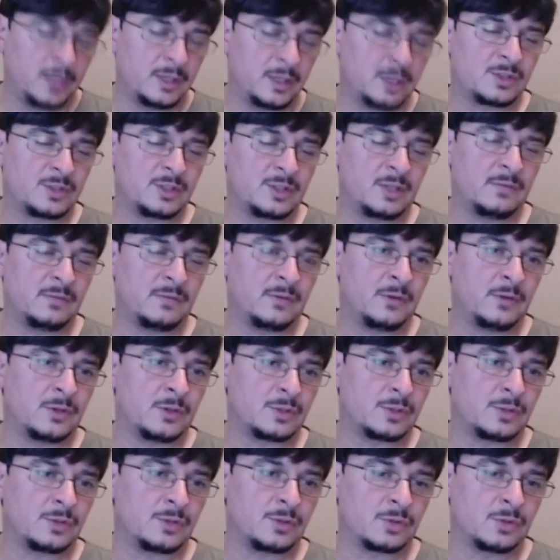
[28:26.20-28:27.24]
10
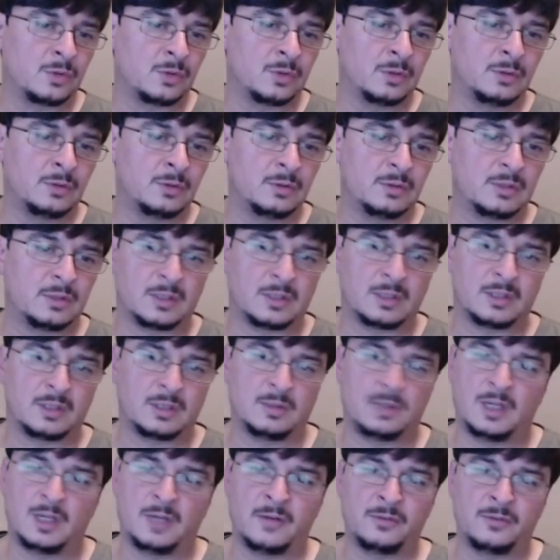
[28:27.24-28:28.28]
first installed.
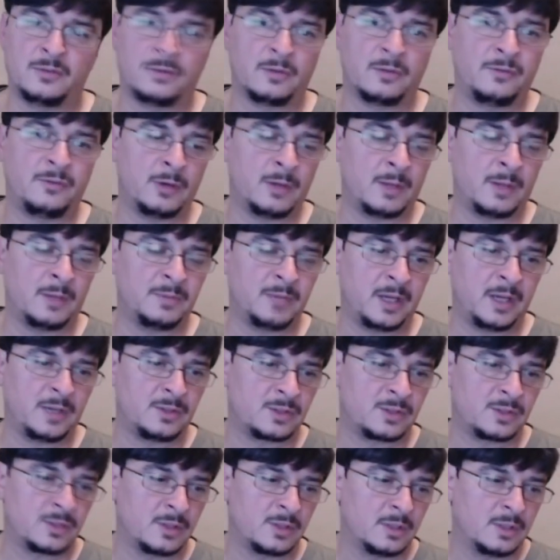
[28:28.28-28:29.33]
After a few
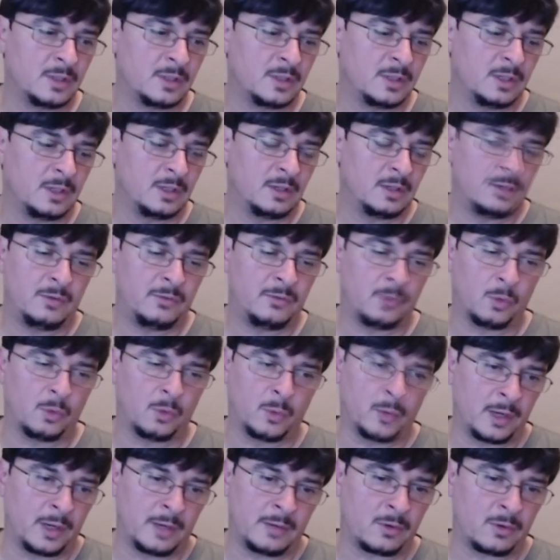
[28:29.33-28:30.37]
updates, for
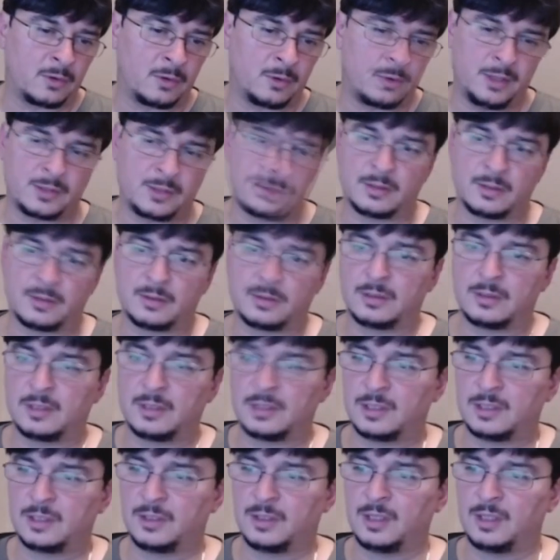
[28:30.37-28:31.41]
whatever reason,
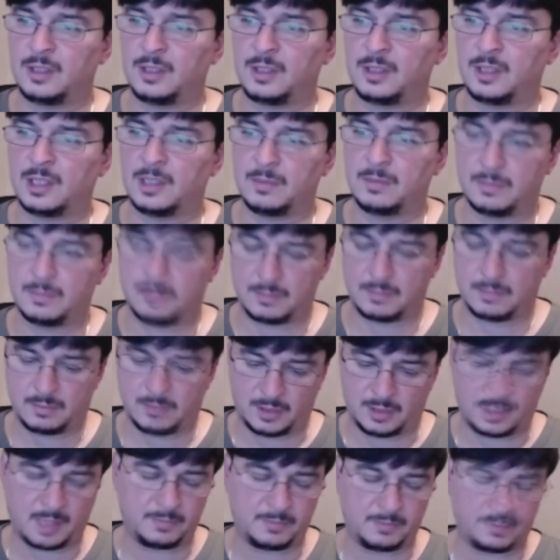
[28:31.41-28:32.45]
the
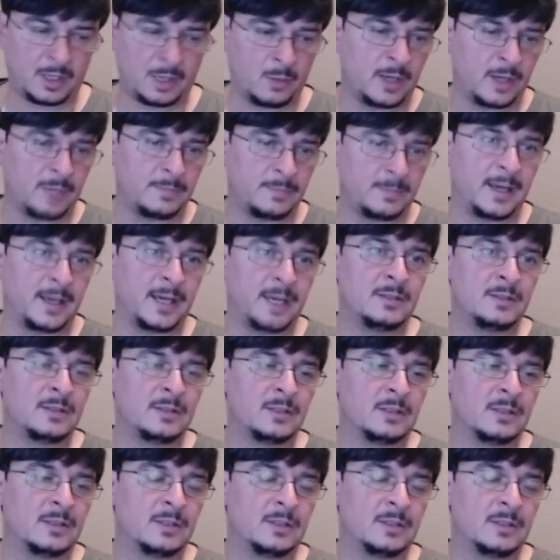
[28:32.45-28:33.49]
update went bad
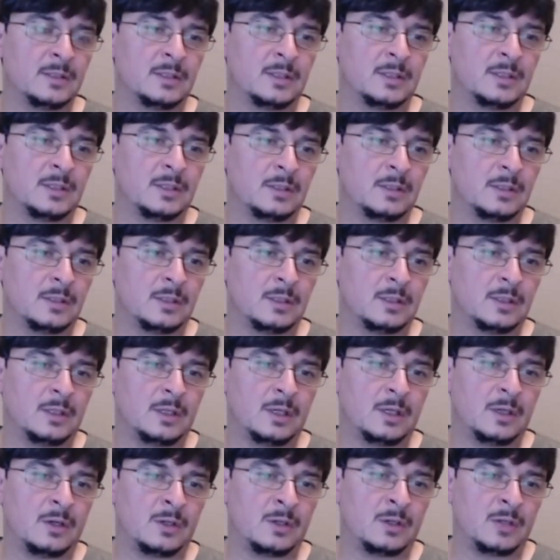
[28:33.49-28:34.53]
on
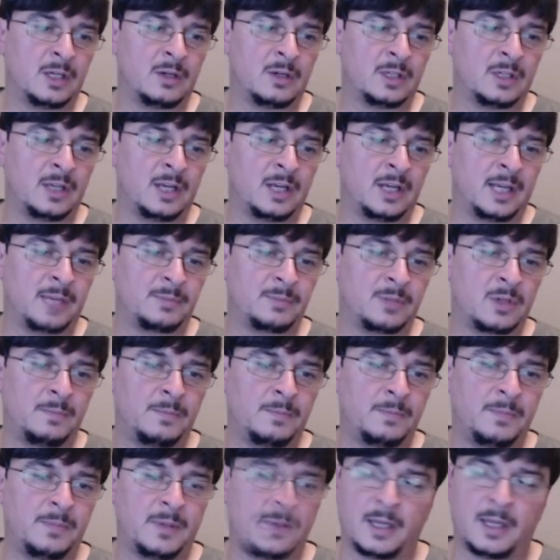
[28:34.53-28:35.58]
a
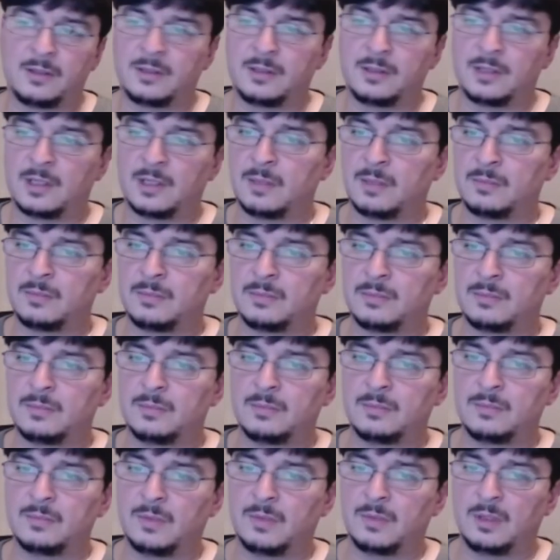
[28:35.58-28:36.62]
laptop, and
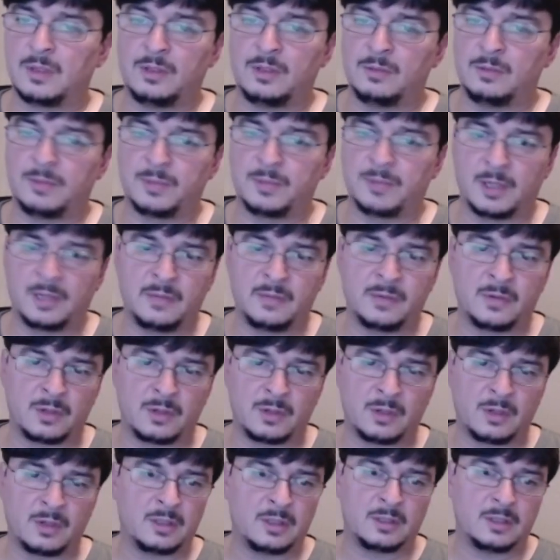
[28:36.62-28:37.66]
you believe it or
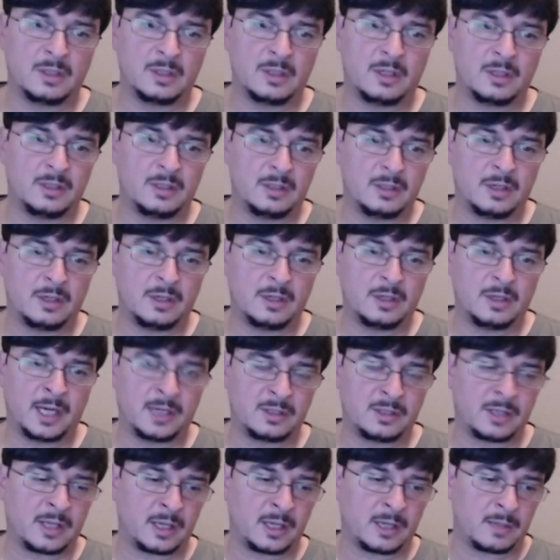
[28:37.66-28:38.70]
not, I had to
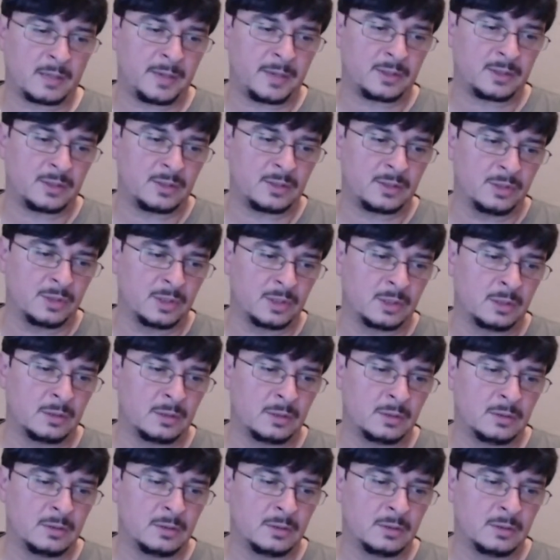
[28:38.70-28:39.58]
take it back to Dell,